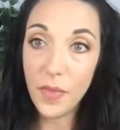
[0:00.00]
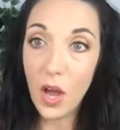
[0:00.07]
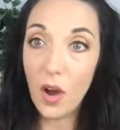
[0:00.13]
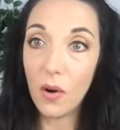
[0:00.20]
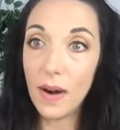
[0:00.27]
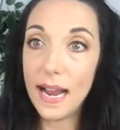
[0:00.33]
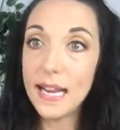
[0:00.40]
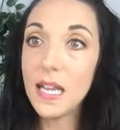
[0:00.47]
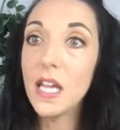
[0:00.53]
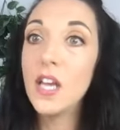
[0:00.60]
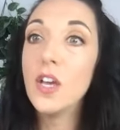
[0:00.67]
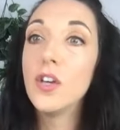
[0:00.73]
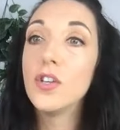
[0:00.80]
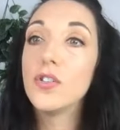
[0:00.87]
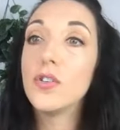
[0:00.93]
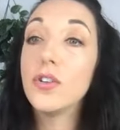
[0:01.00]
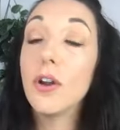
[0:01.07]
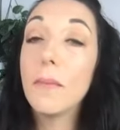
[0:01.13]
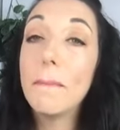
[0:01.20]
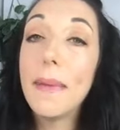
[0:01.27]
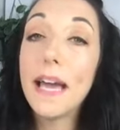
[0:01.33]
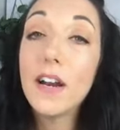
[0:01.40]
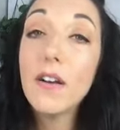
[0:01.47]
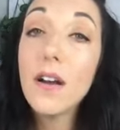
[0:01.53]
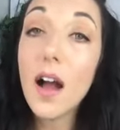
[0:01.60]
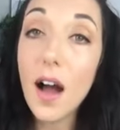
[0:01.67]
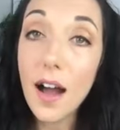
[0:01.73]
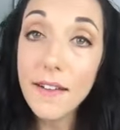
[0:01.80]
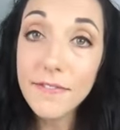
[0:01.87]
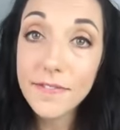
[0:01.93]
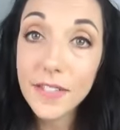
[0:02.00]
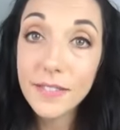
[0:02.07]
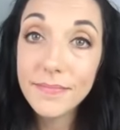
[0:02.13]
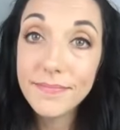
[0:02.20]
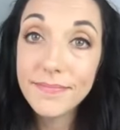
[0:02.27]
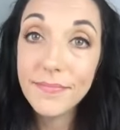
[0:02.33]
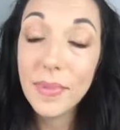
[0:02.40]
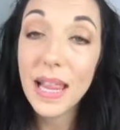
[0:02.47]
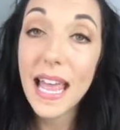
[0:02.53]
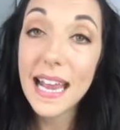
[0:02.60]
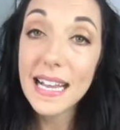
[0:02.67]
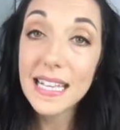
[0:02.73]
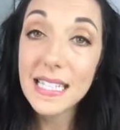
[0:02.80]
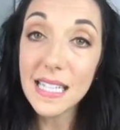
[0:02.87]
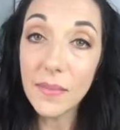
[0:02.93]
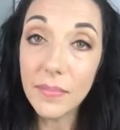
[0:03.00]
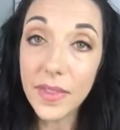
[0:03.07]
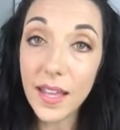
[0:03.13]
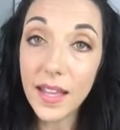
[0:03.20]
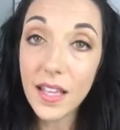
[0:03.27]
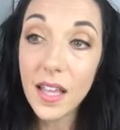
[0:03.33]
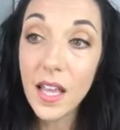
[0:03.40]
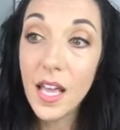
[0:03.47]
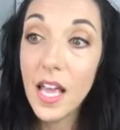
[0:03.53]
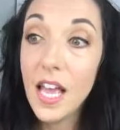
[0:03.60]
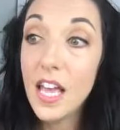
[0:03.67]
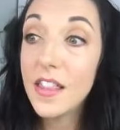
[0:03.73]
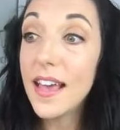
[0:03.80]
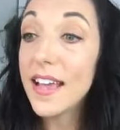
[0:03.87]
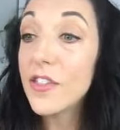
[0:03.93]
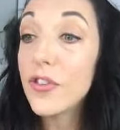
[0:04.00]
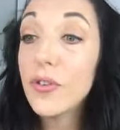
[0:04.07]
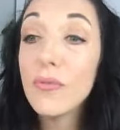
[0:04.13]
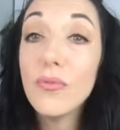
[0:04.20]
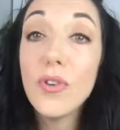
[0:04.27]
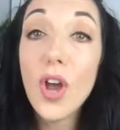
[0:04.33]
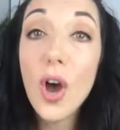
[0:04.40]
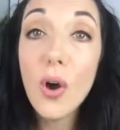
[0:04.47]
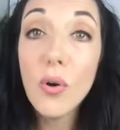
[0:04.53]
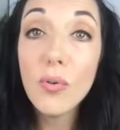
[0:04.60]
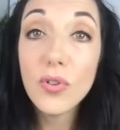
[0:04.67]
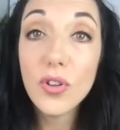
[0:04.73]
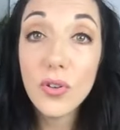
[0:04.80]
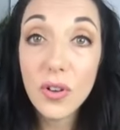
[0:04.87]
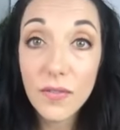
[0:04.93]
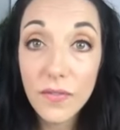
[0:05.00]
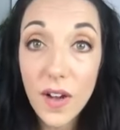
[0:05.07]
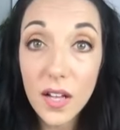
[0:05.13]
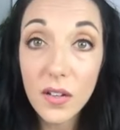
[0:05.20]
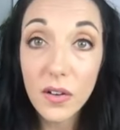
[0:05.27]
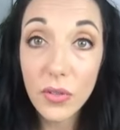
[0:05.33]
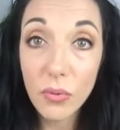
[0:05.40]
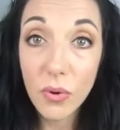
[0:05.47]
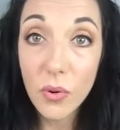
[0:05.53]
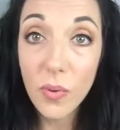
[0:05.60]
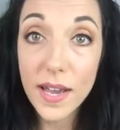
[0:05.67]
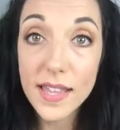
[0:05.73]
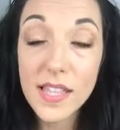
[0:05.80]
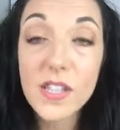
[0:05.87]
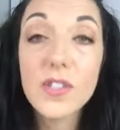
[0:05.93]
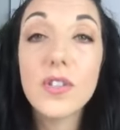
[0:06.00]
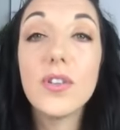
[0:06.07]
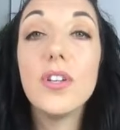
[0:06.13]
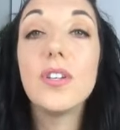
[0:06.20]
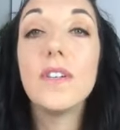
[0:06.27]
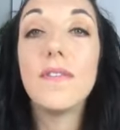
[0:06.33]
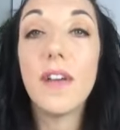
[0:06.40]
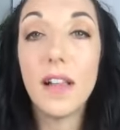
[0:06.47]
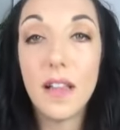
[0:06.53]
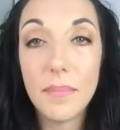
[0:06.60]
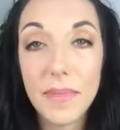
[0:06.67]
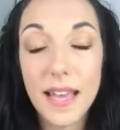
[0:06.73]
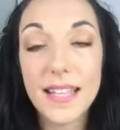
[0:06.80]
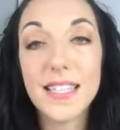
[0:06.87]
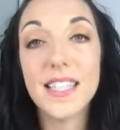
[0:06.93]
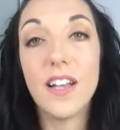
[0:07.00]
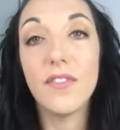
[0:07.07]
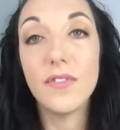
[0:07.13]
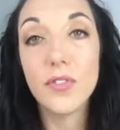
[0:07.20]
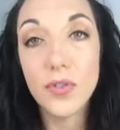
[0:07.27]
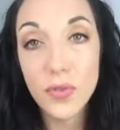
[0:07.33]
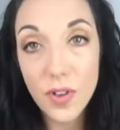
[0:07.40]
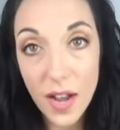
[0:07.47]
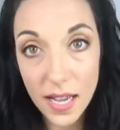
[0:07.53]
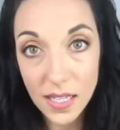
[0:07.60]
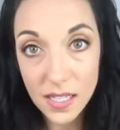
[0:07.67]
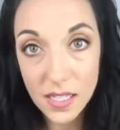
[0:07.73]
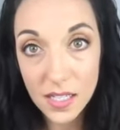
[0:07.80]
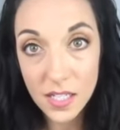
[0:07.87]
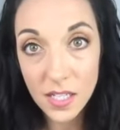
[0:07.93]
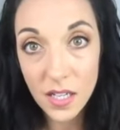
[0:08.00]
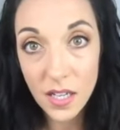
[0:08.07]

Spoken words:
All right, so you're better off planning something that you can follow through with, so you develop that self-trust.